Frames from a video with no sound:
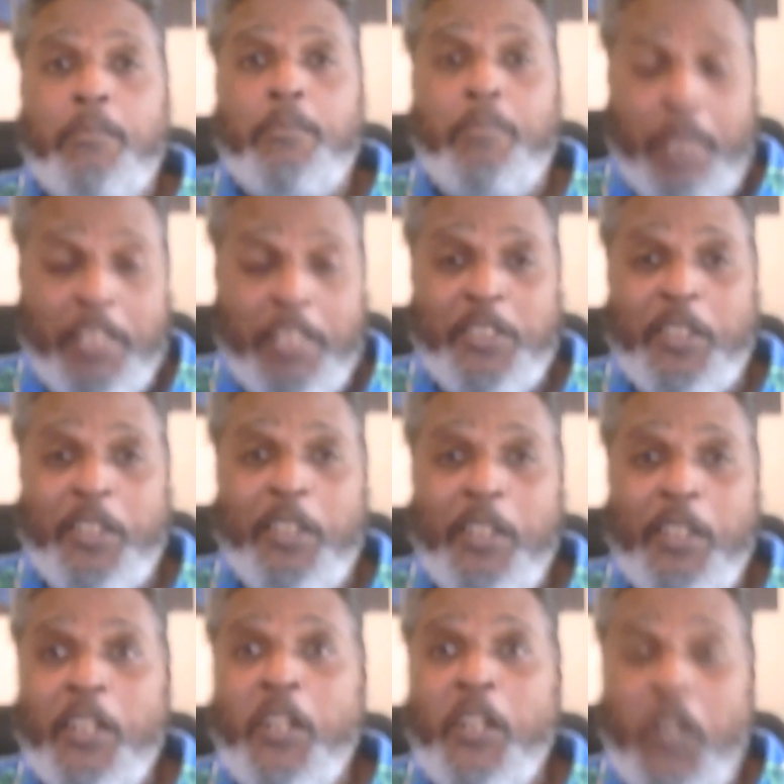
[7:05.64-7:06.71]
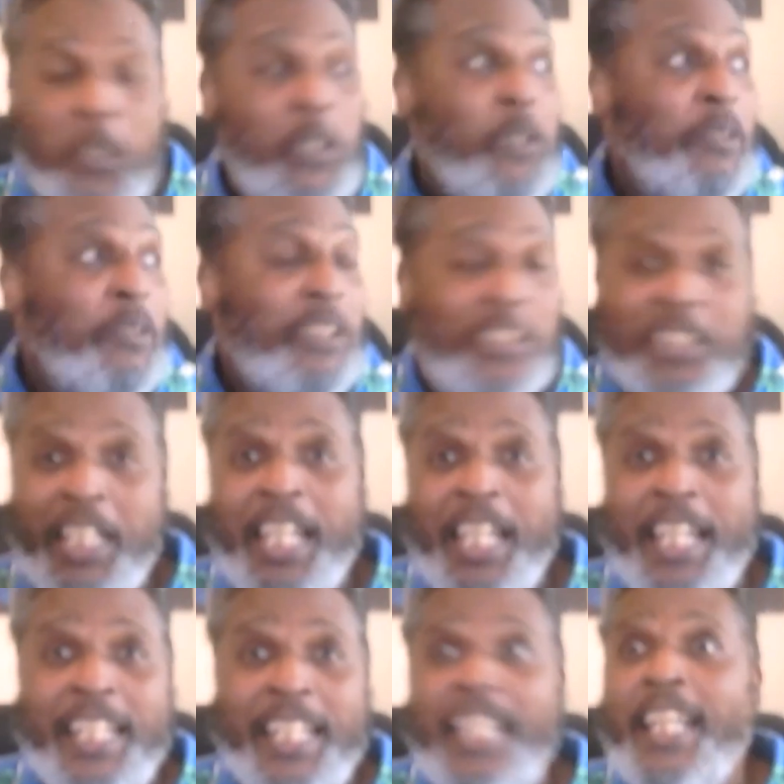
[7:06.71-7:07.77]
minister who was
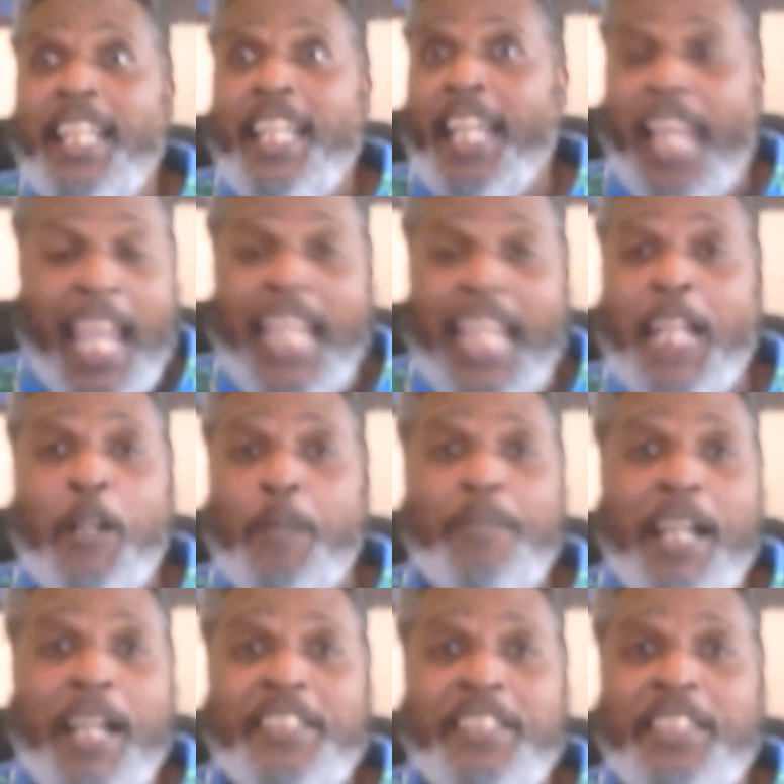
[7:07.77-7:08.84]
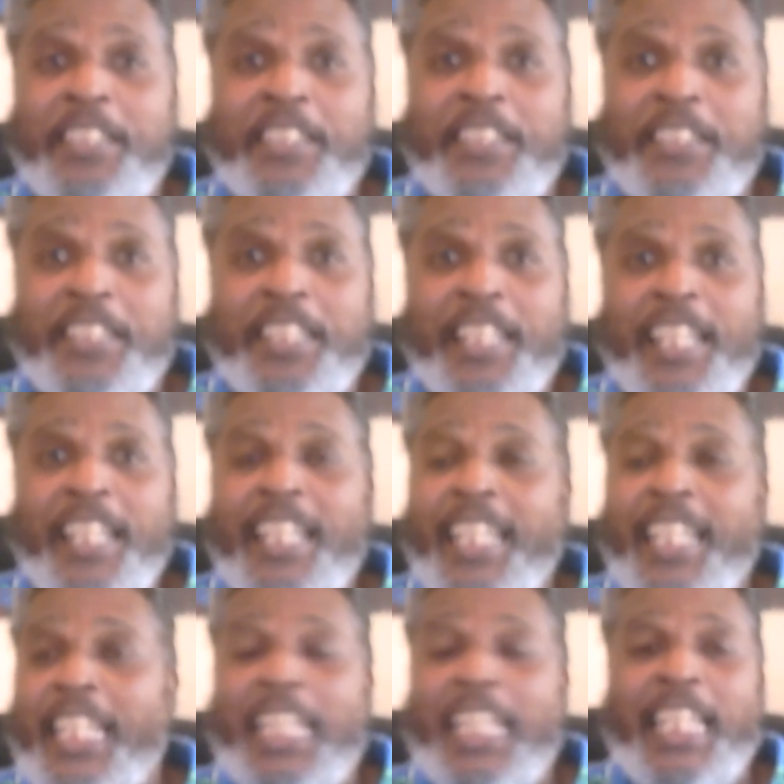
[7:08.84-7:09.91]
seen hanging out with prostitutes. He,
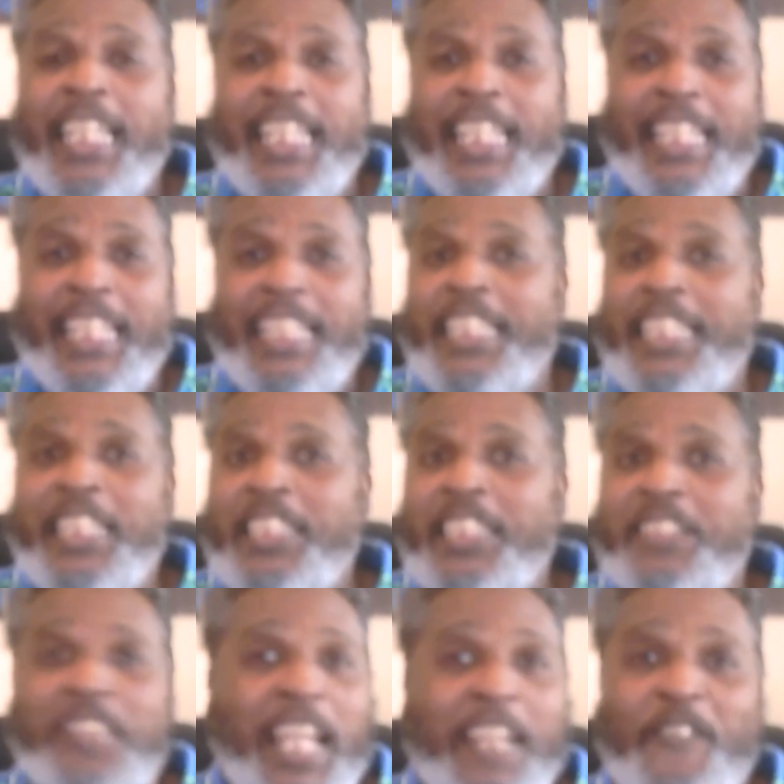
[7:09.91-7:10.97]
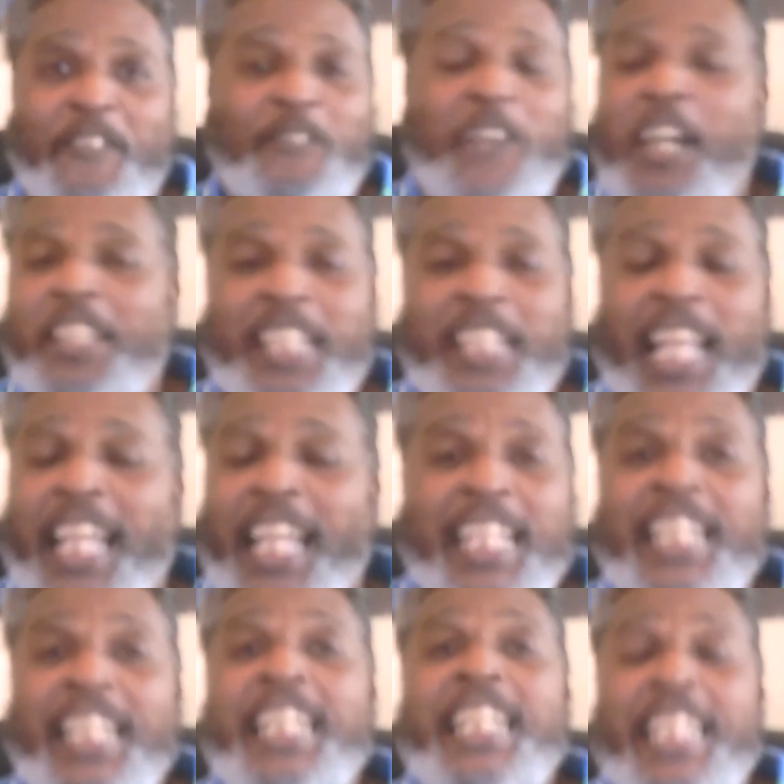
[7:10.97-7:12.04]
he just was like felt like
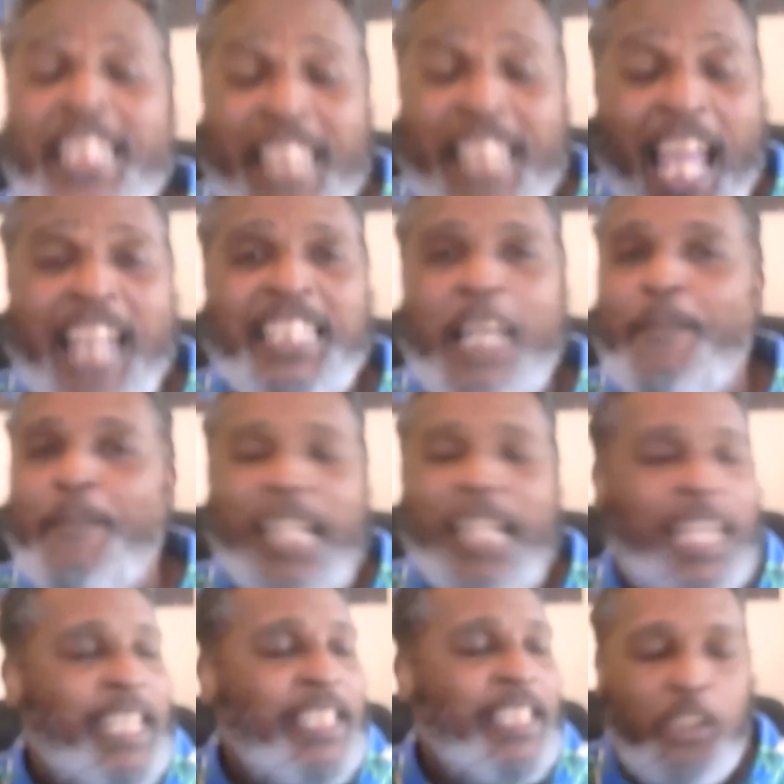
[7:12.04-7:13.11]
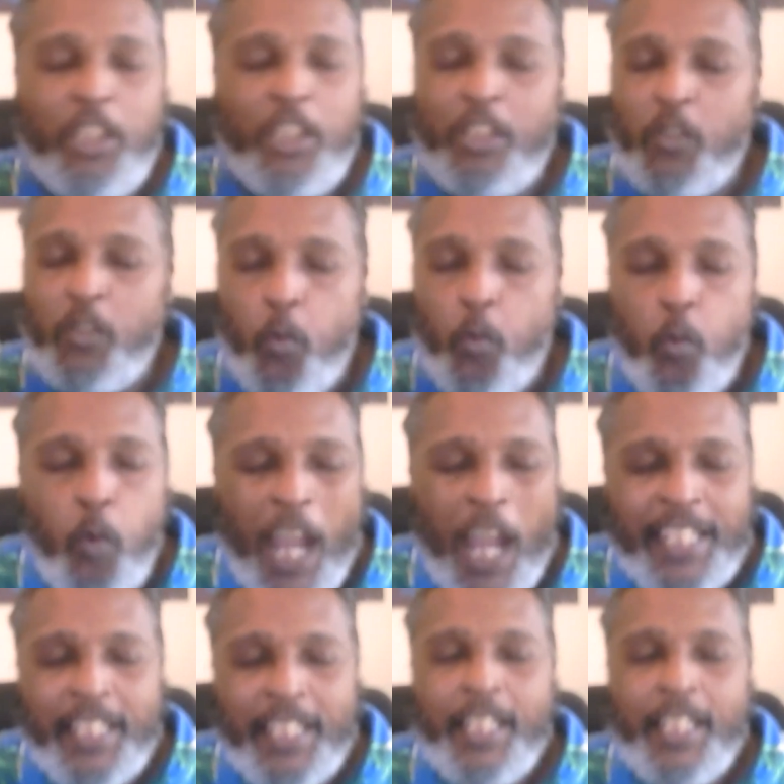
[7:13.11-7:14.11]
yes. I mean, he just couldn't wait